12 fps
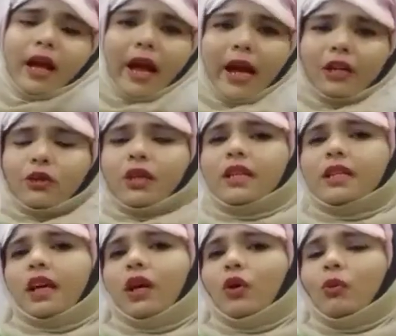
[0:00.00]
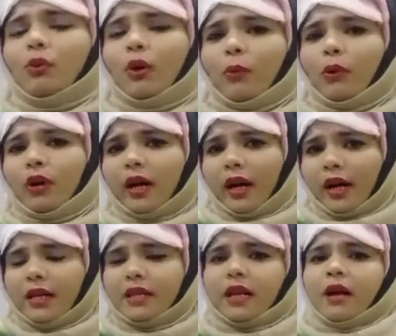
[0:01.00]
Actually sound
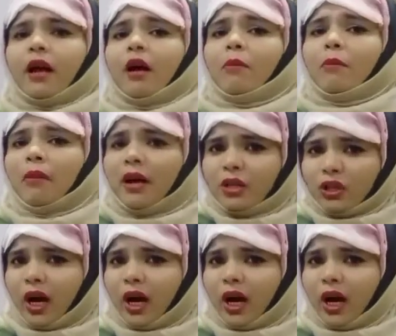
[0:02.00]
propagates much